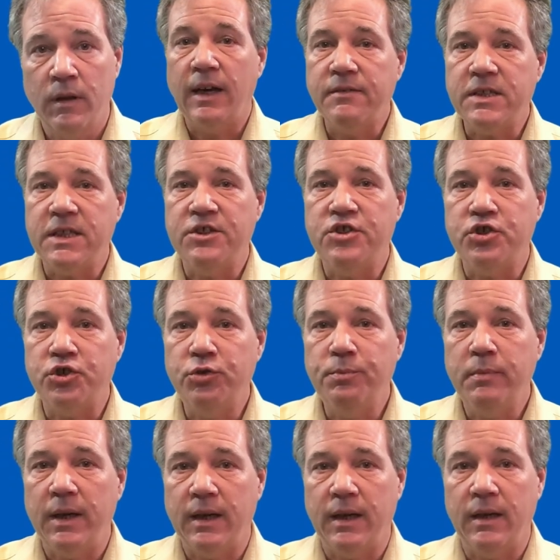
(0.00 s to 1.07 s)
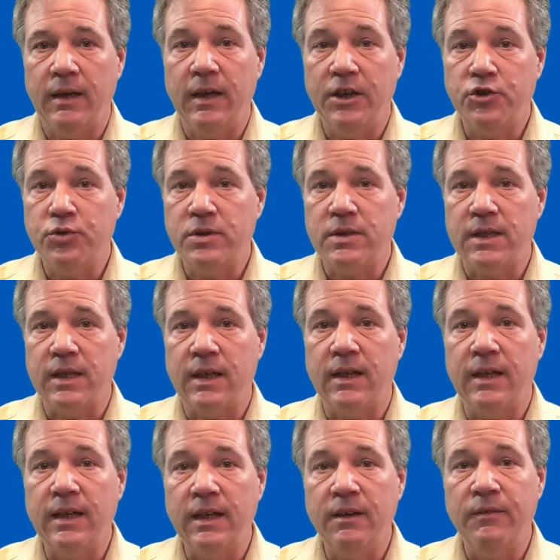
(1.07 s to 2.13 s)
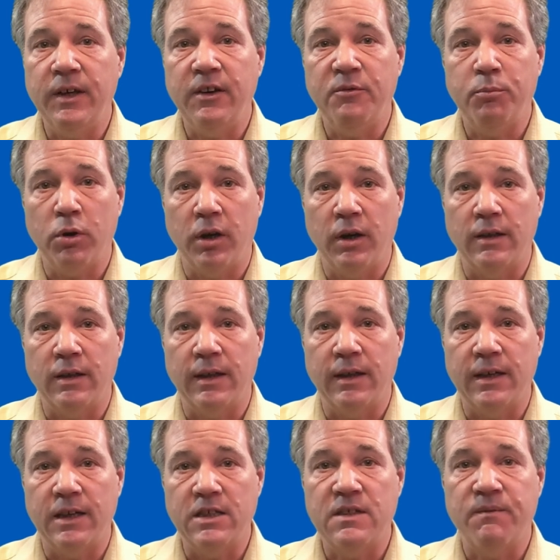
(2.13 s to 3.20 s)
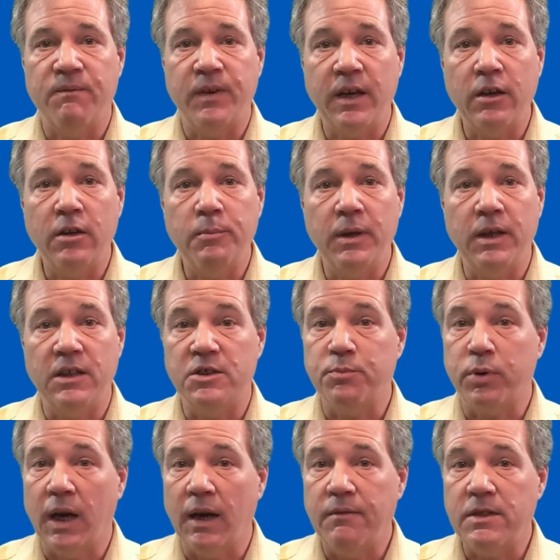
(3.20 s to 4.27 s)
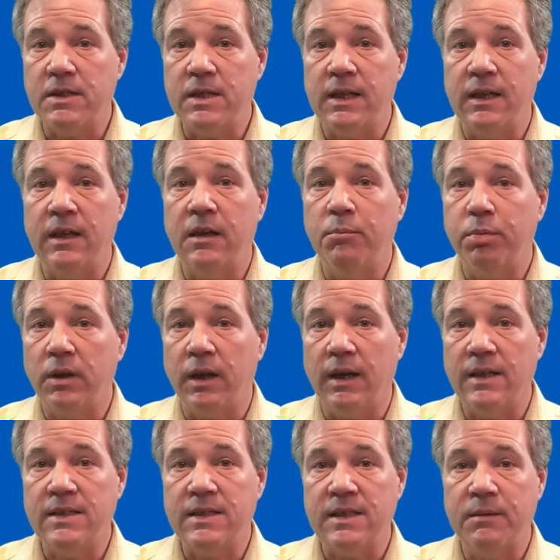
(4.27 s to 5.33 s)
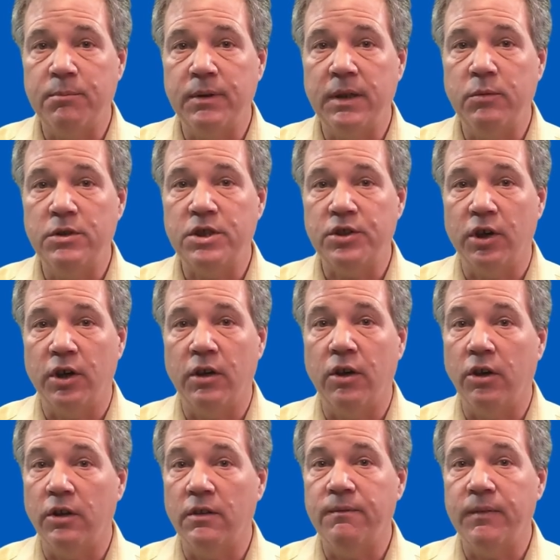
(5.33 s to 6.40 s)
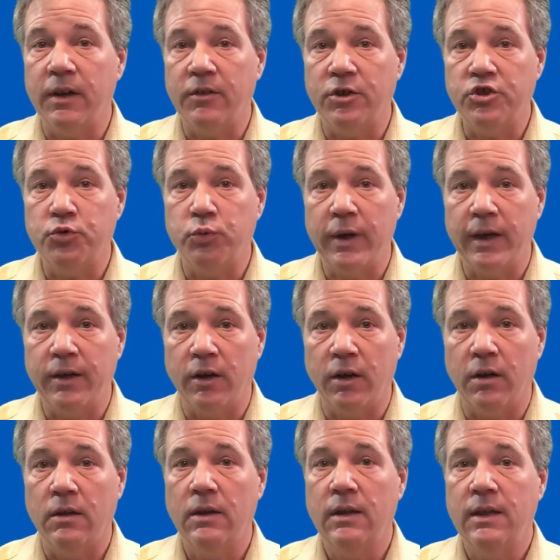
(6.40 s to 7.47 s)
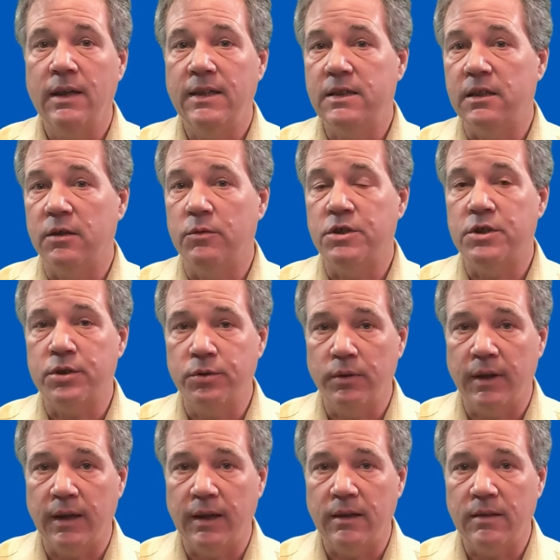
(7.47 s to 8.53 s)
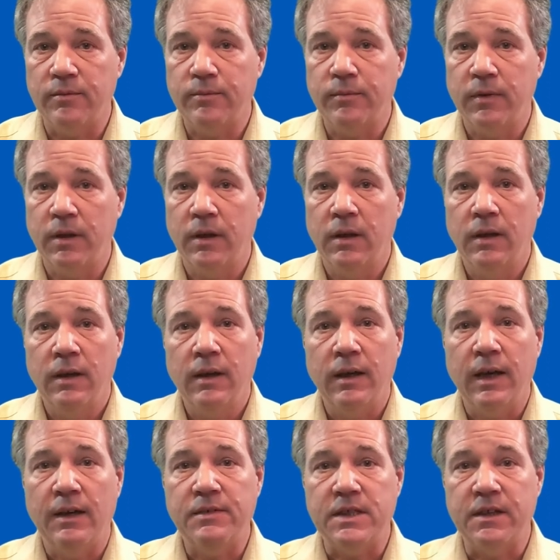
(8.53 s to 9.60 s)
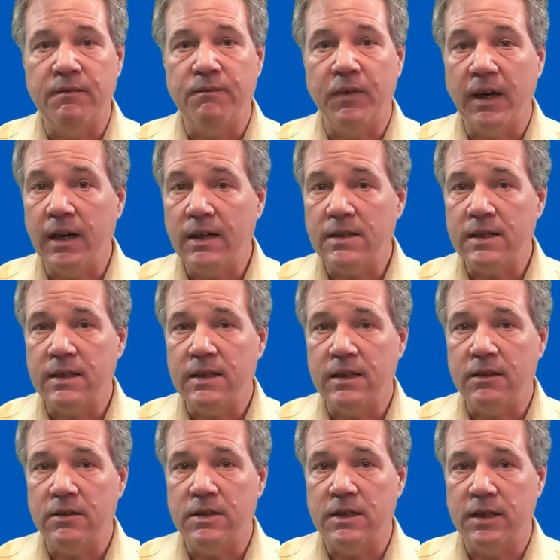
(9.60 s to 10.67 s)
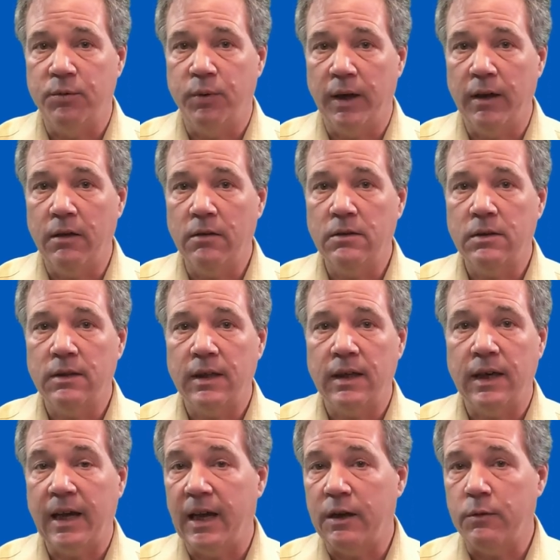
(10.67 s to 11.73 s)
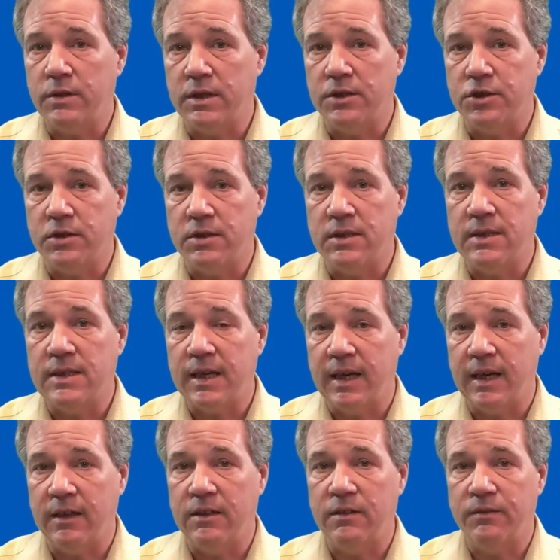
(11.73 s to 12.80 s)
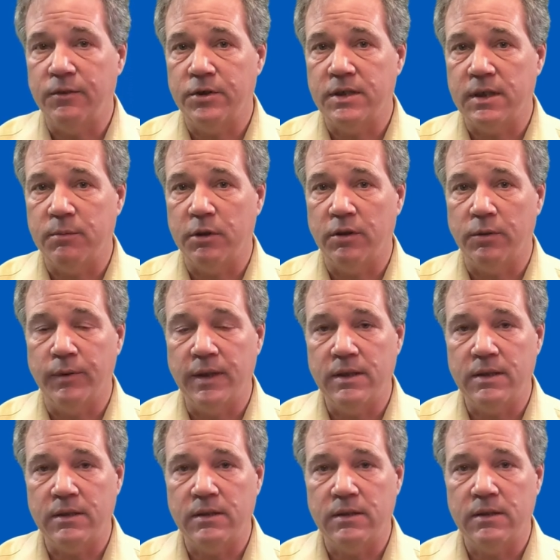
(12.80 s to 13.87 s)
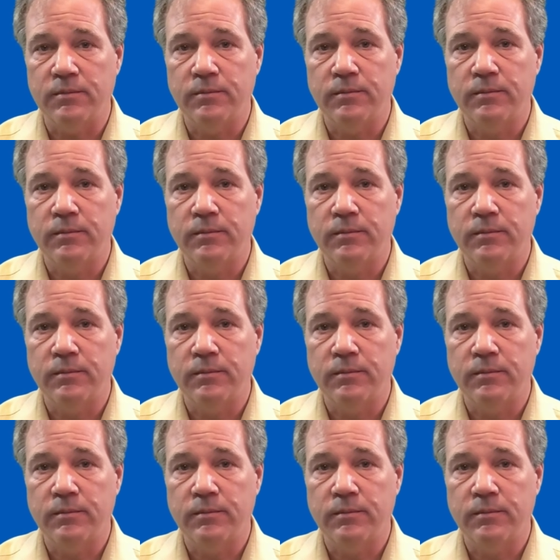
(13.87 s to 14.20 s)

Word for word: I've seen too many interesting and innovative product ideas fail because privacy and compliance simply was not on the founder's radar until it was too late. I've seen financing deals derailed and acquisitions tanked for similar reasons.